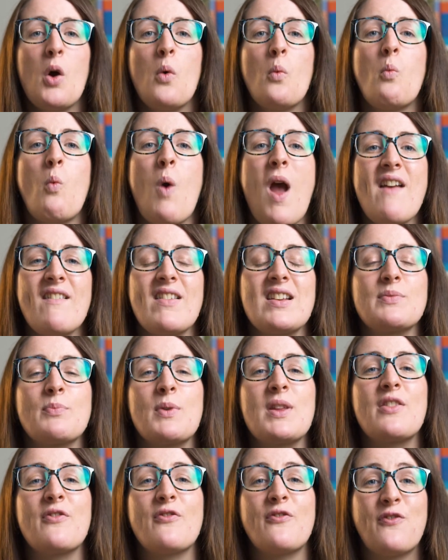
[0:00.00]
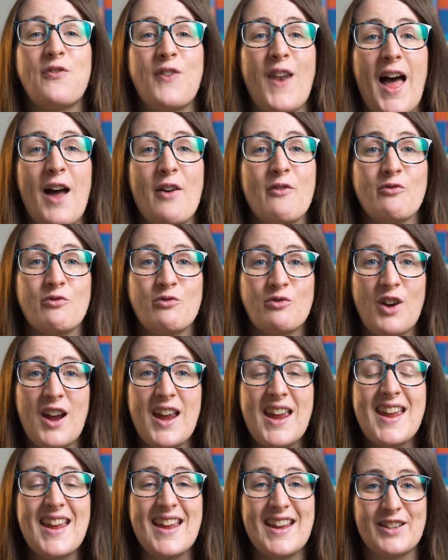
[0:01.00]
Whereas with flat
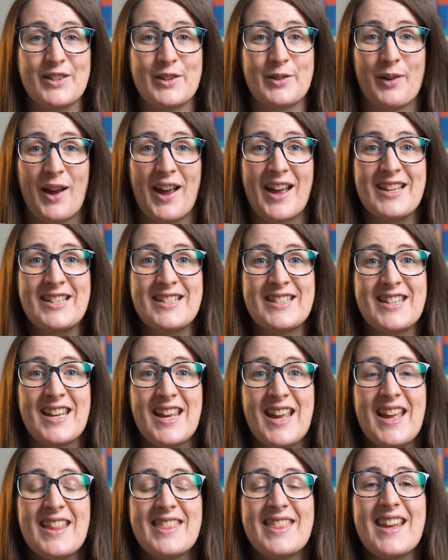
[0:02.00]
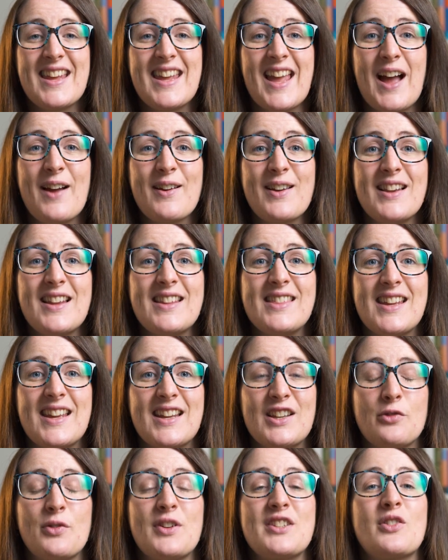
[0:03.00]
rate interest, they calculate the
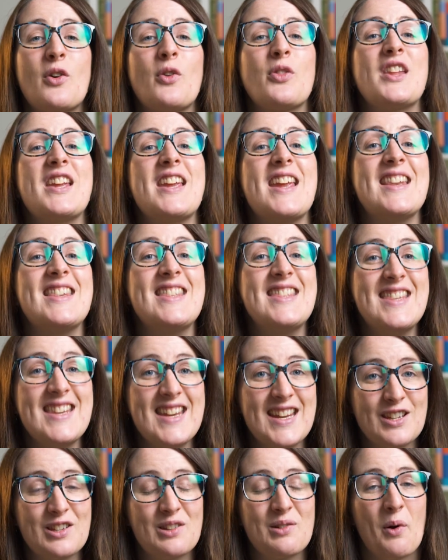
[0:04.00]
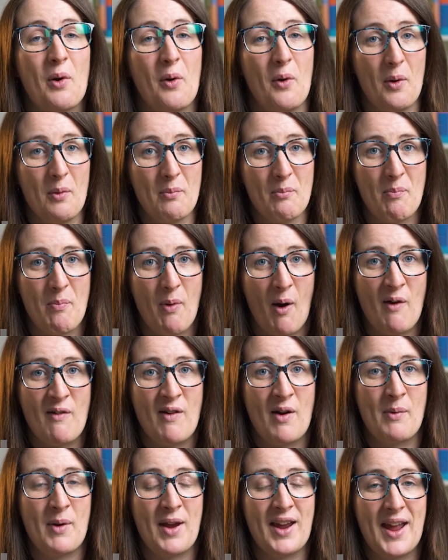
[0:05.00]
interest on the initial
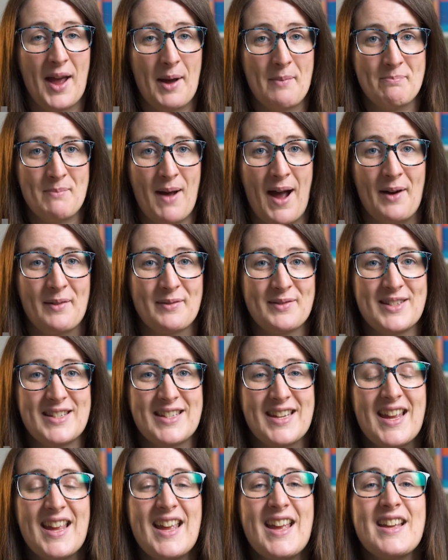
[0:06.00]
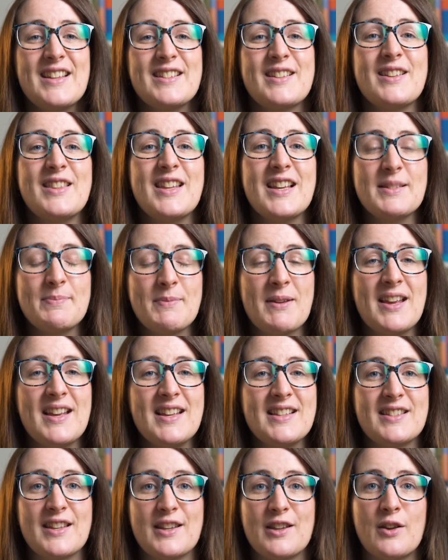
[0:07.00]
borrowing amount. So this
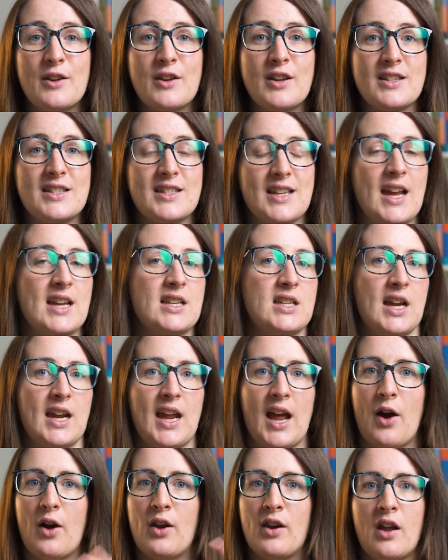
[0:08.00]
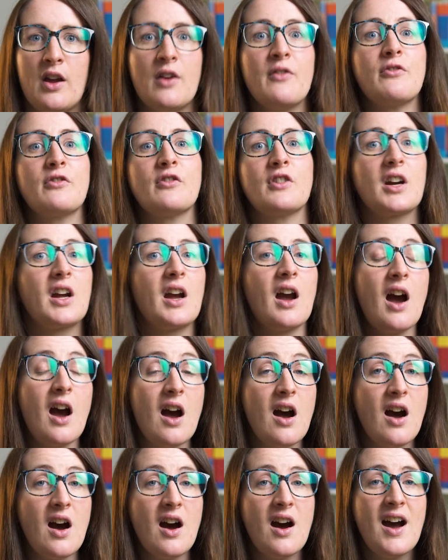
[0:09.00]
means that you could say take out a loan for a
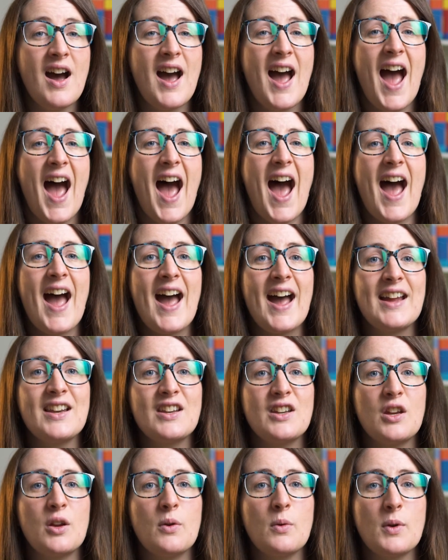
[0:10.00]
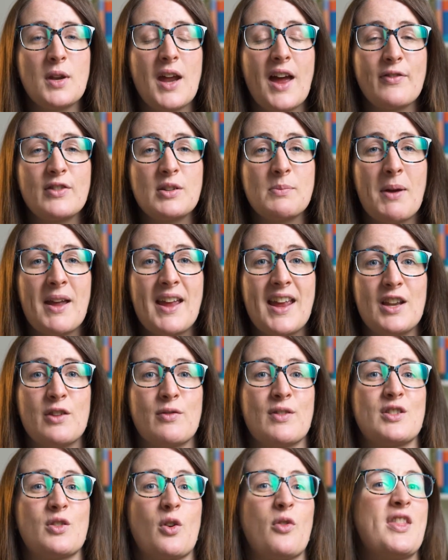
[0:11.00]
car and you would have to pay
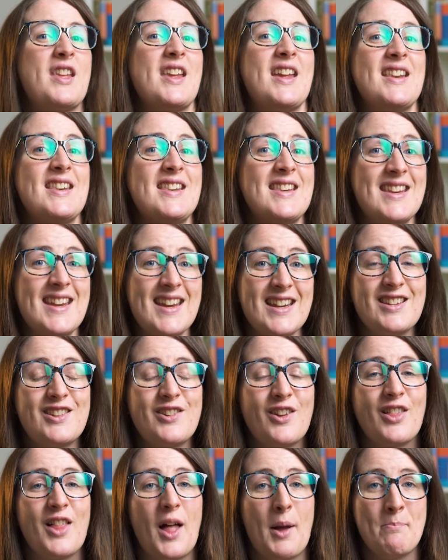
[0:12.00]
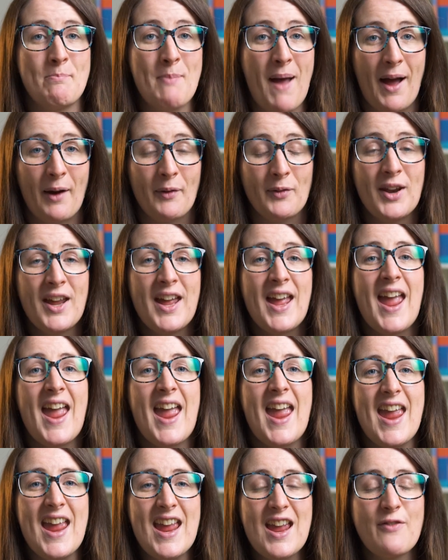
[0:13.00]
interest on the initial amount,
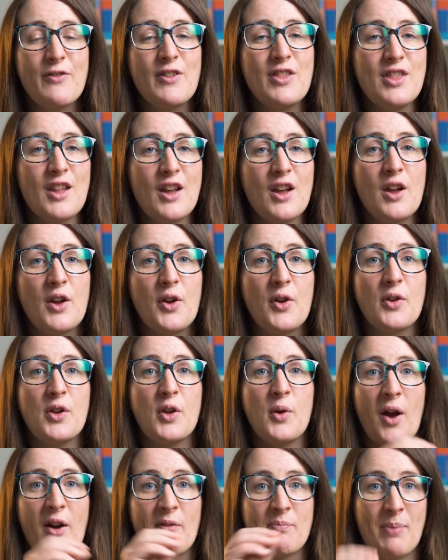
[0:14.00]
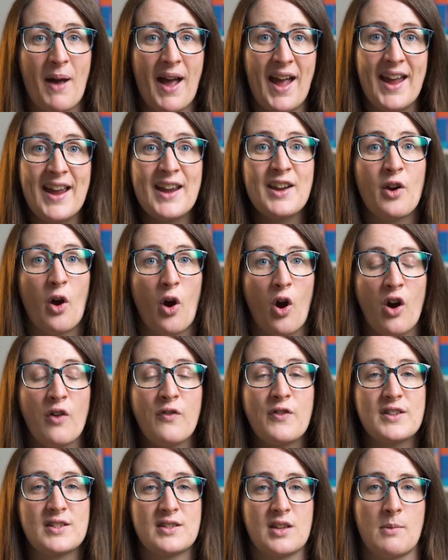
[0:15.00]
even though you have paid
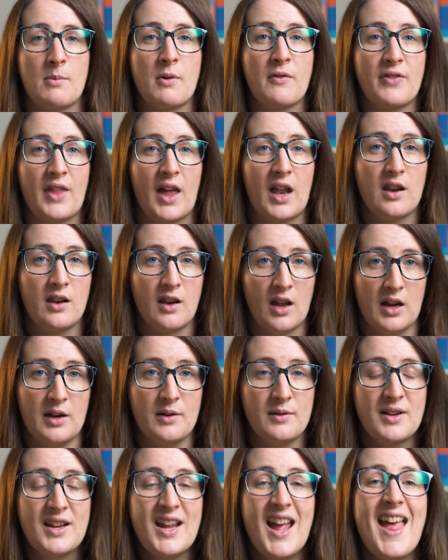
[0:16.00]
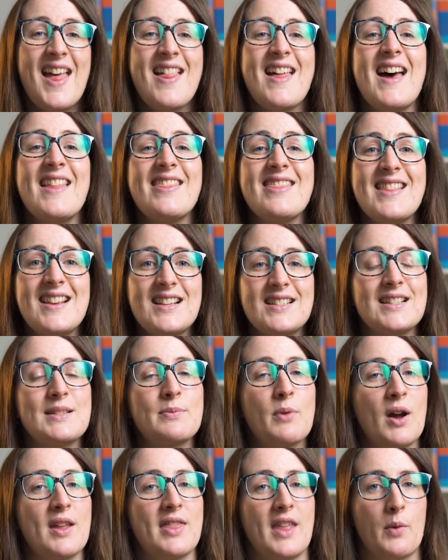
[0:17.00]
off some of that loan. And this is
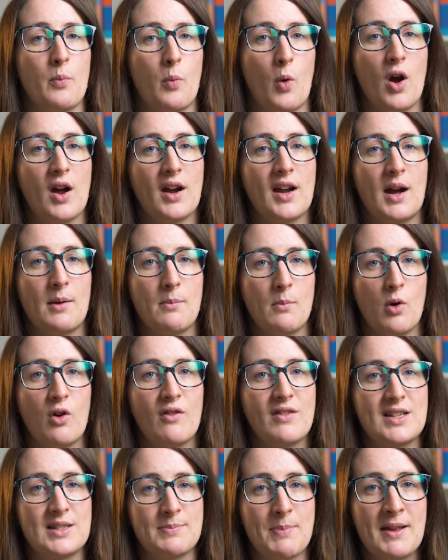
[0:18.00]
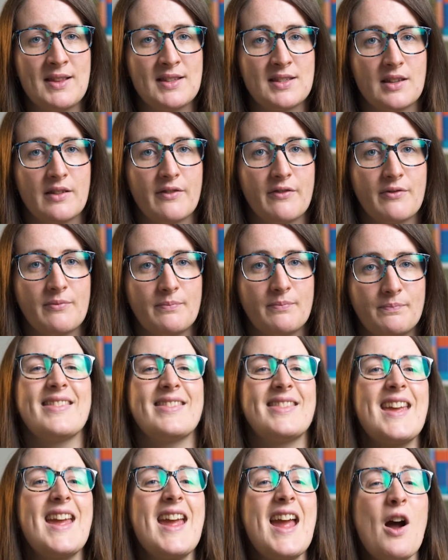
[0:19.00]
why they work out more expensive.
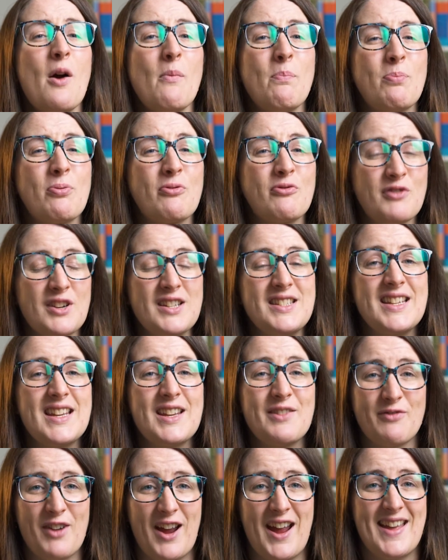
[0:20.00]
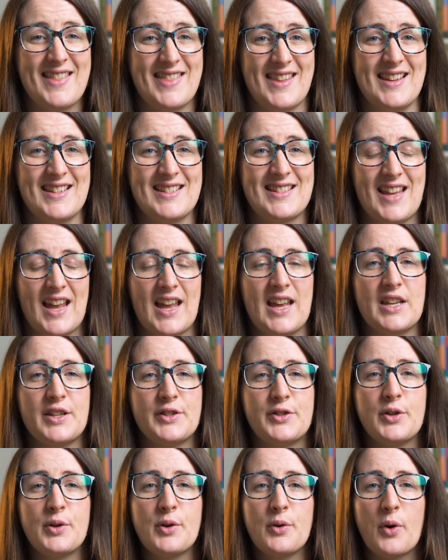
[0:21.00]
They are pretty rare these
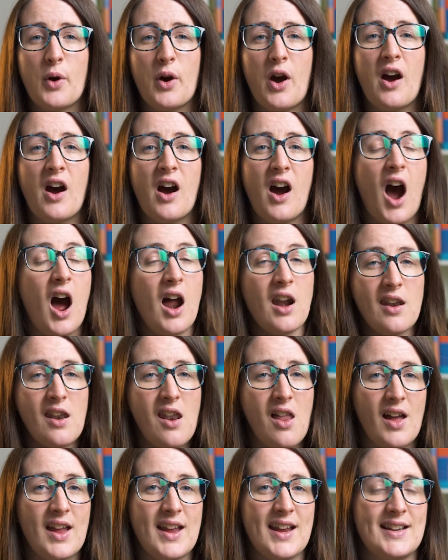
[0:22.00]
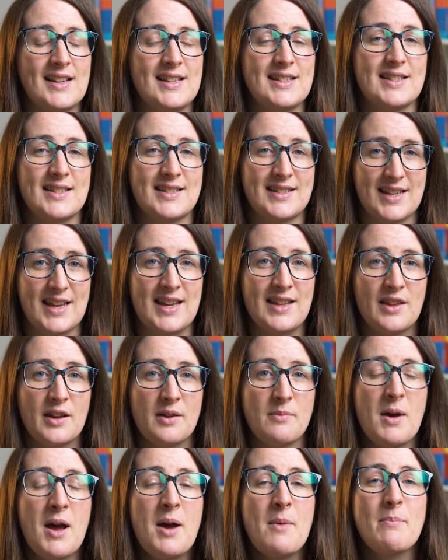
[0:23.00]
days. You are unlikely to see
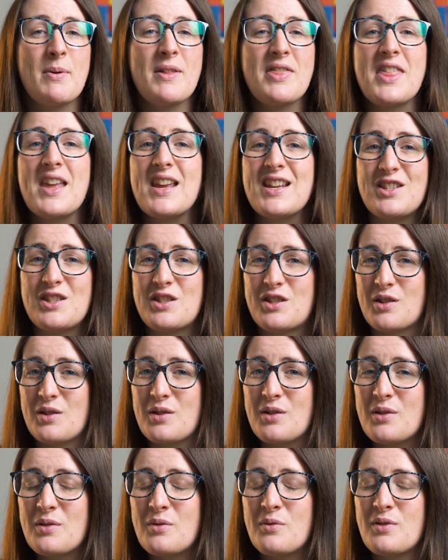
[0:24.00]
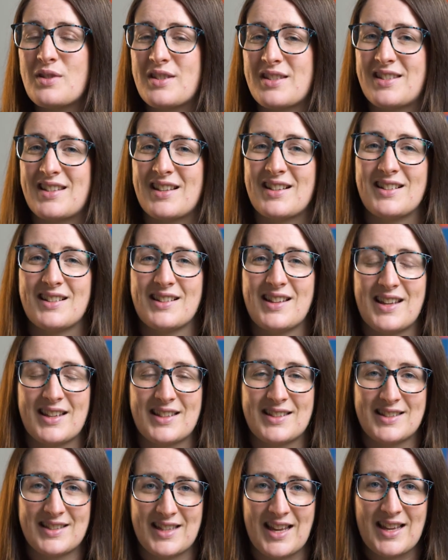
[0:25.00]
them, but they do still
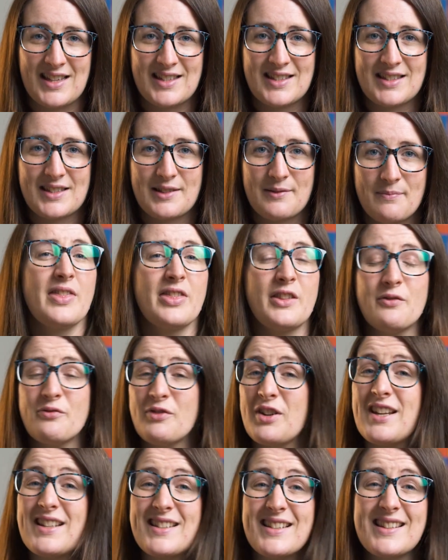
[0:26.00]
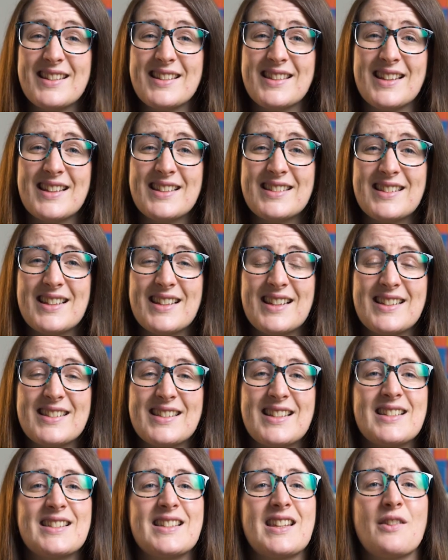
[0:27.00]
exist. And the reason that they still
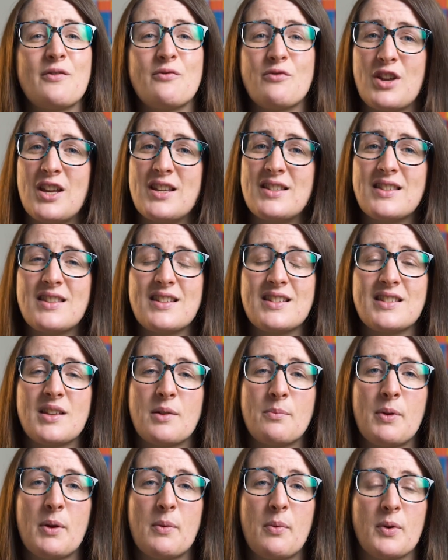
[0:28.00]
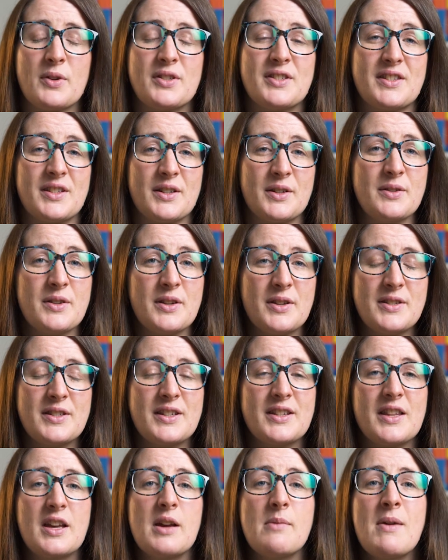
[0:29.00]
exist and the reason that some people are still
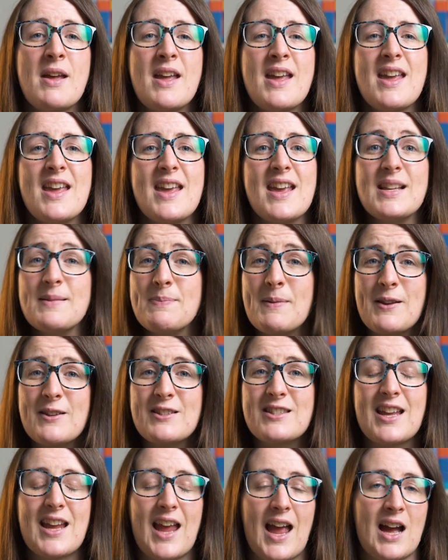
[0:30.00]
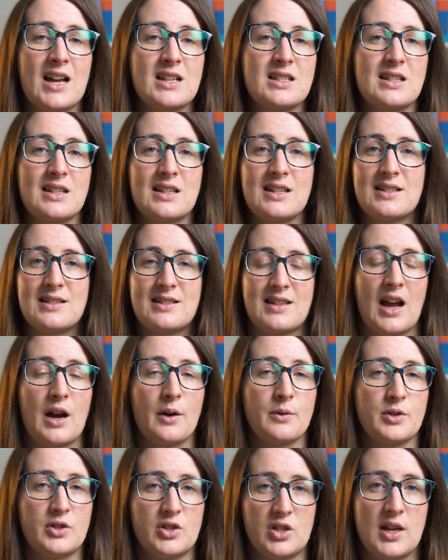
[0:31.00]
using them is because they actually
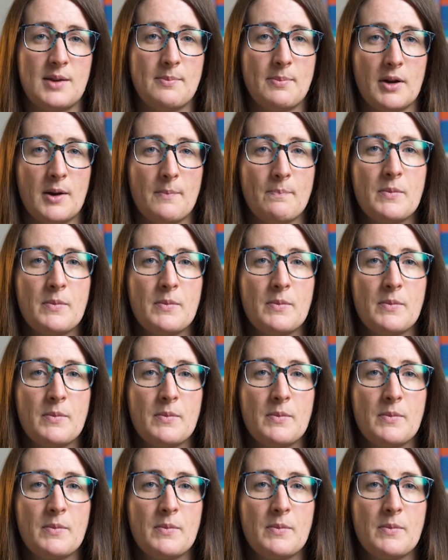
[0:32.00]
sound cheaper.